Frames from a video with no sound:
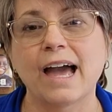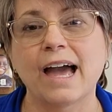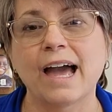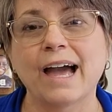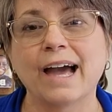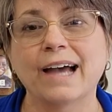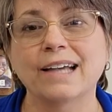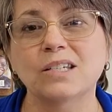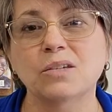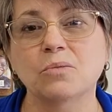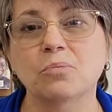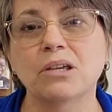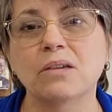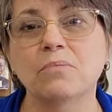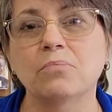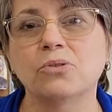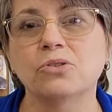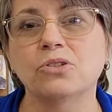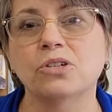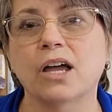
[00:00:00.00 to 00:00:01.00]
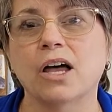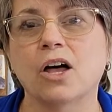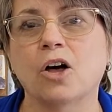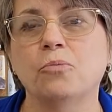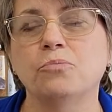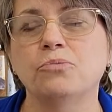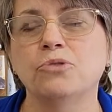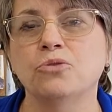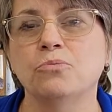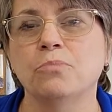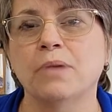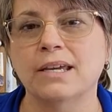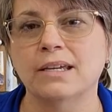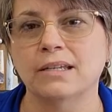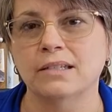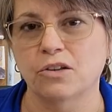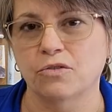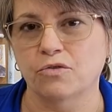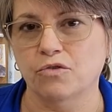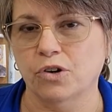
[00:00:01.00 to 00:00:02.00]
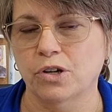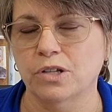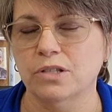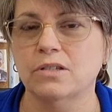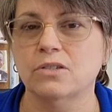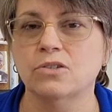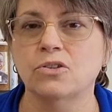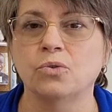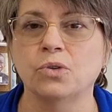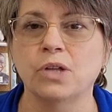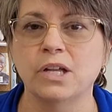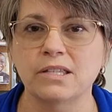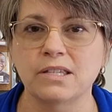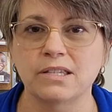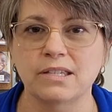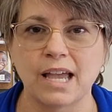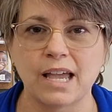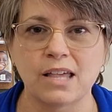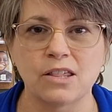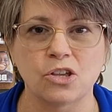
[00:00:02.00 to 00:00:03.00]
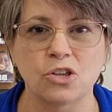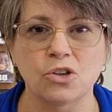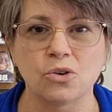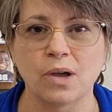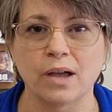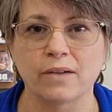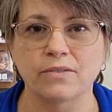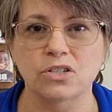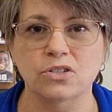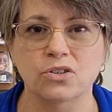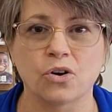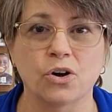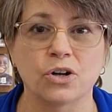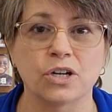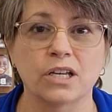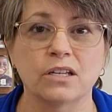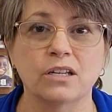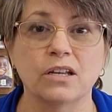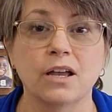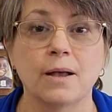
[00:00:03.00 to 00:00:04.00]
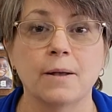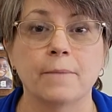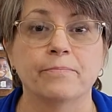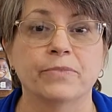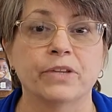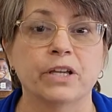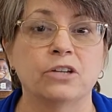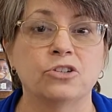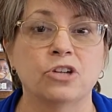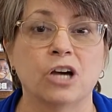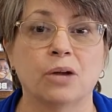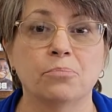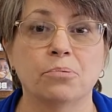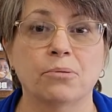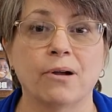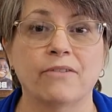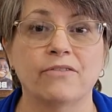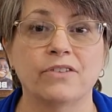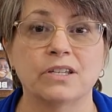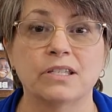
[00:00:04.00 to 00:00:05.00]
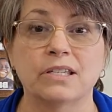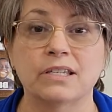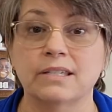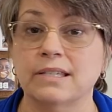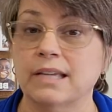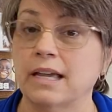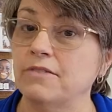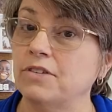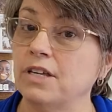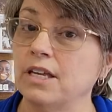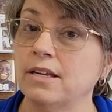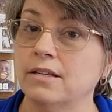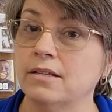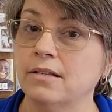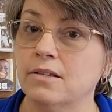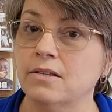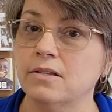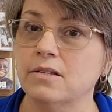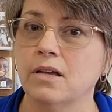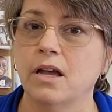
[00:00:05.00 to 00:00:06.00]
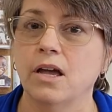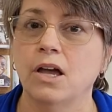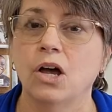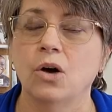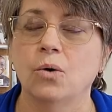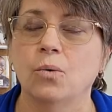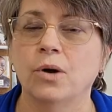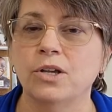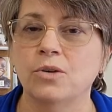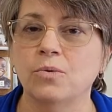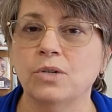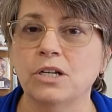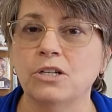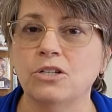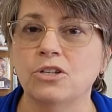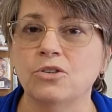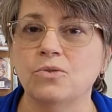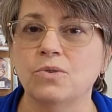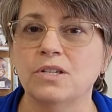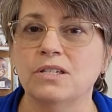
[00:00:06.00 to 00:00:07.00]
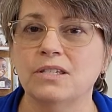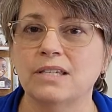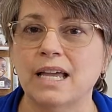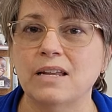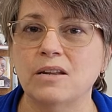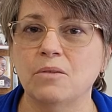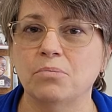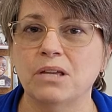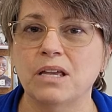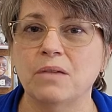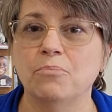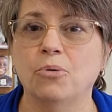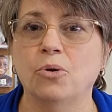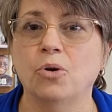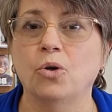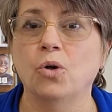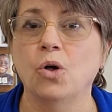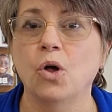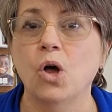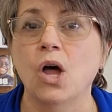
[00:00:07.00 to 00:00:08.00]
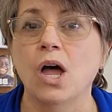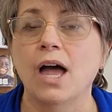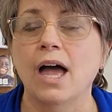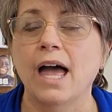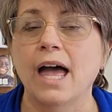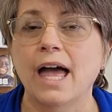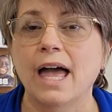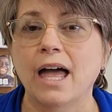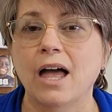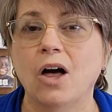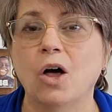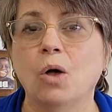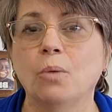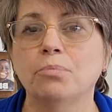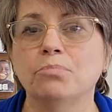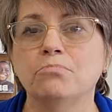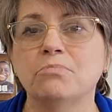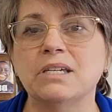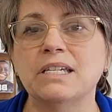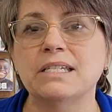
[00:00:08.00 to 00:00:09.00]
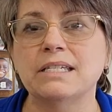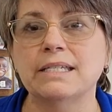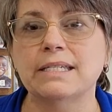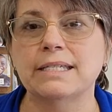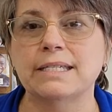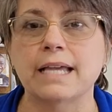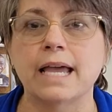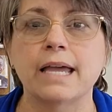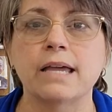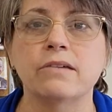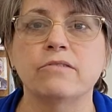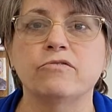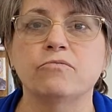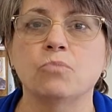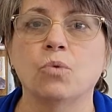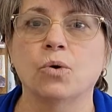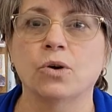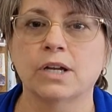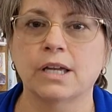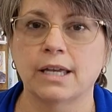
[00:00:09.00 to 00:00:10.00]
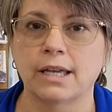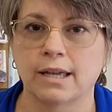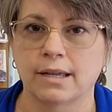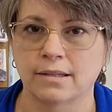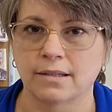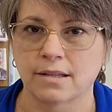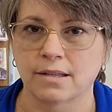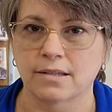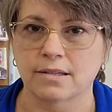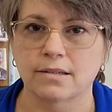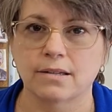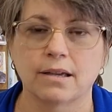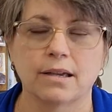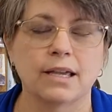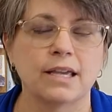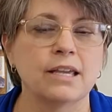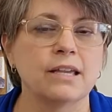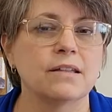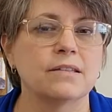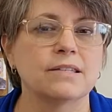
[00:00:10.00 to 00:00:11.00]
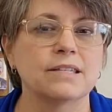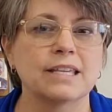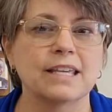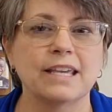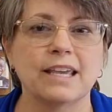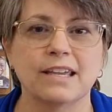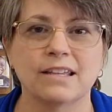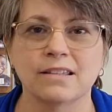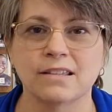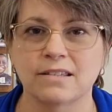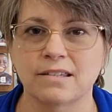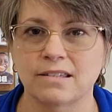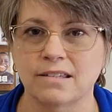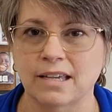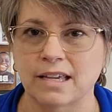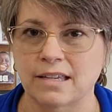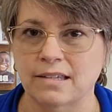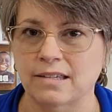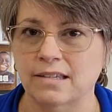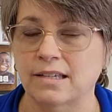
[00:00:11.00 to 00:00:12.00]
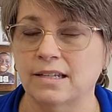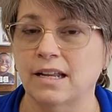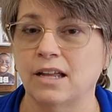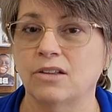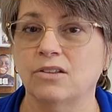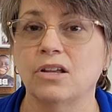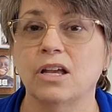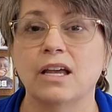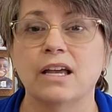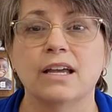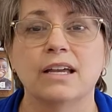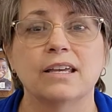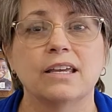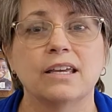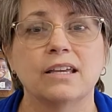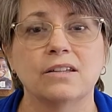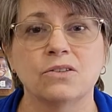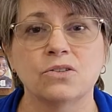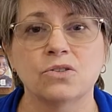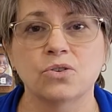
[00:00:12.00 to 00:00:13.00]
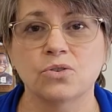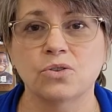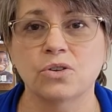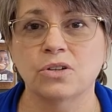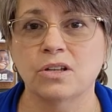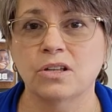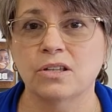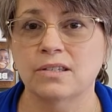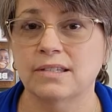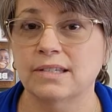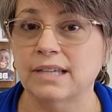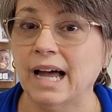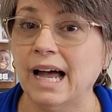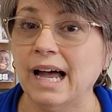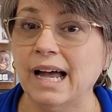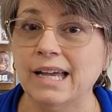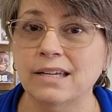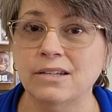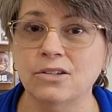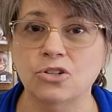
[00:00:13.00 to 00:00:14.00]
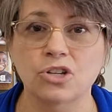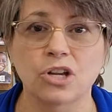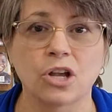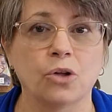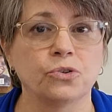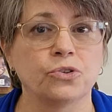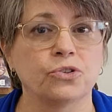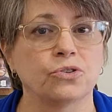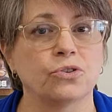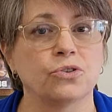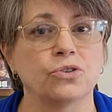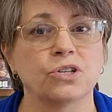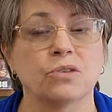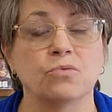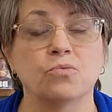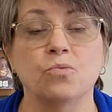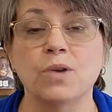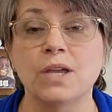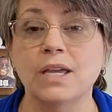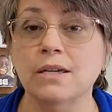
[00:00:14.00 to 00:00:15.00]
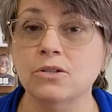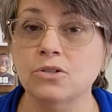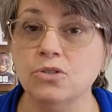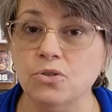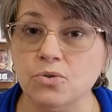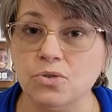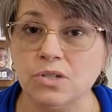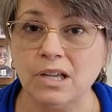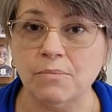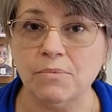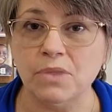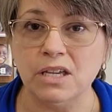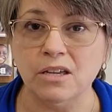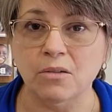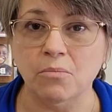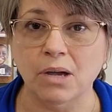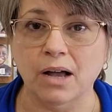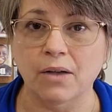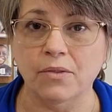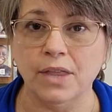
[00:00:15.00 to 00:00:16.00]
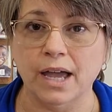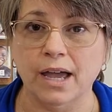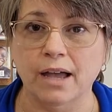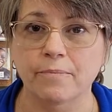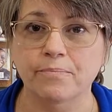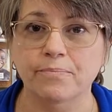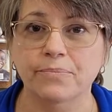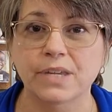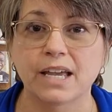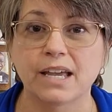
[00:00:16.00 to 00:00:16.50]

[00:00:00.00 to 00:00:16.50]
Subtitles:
Ask people to help you make a difference. So let's say that you have started a nonprofit to save kittens. What you want to do is say to people, help me save more kittens. It's kitten season and kittens are going to die in shelters and we can do something about that.